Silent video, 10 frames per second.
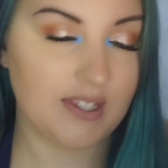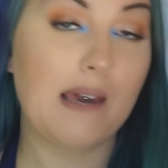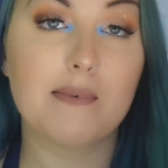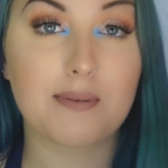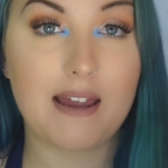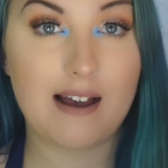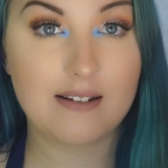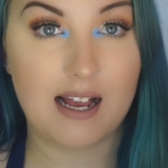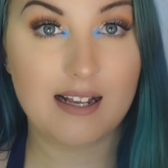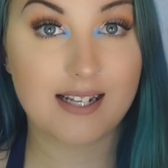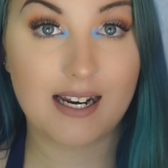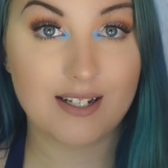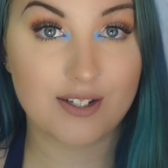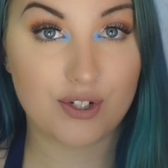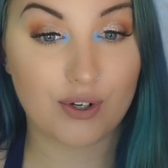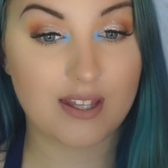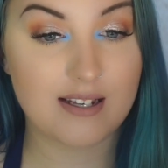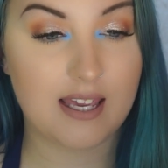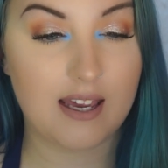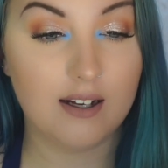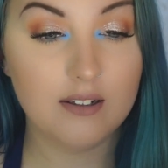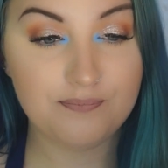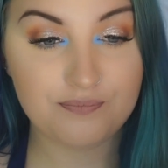Chemist Warehouse are starting to stock this here